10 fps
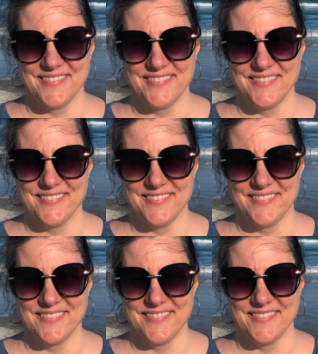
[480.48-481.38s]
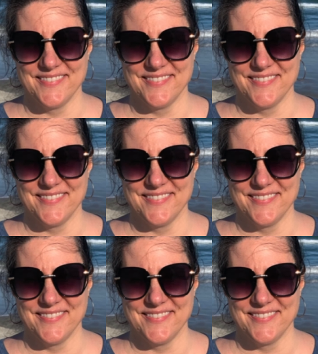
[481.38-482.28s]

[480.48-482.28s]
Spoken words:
(silence)